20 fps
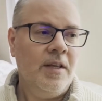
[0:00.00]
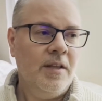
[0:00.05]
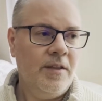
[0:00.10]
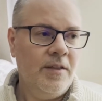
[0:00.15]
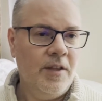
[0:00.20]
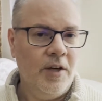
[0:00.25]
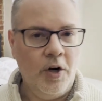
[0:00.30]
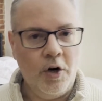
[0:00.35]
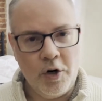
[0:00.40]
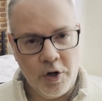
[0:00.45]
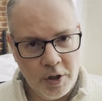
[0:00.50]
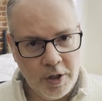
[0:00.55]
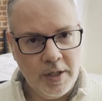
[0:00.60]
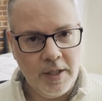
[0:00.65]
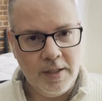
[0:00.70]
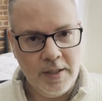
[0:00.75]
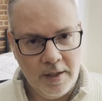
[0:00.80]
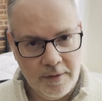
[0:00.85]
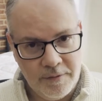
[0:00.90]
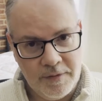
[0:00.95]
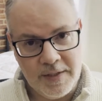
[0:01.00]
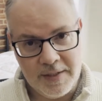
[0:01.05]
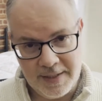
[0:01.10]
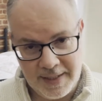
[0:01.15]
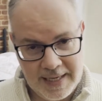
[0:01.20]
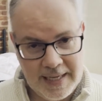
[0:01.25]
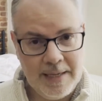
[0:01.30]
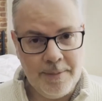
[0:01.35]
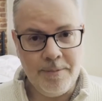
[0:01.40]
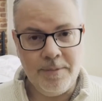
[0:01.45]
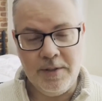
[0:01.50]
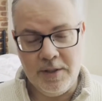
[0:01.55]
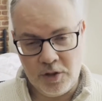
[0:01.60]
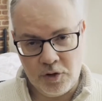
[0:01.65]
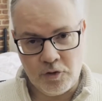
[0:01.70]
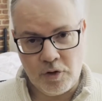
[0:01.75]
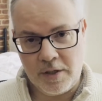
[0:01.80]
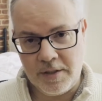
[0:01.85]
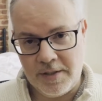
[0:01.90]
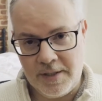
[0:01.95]
the Earl of this keep, this
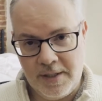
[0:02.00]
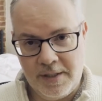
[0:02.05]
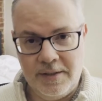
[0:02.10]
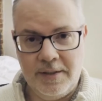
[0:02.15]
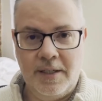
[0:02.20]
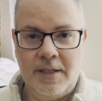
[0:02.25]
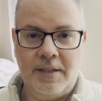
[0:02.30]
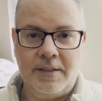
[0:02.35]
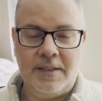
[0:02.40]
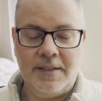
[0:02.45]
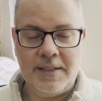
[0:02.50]
Dros Delnoch,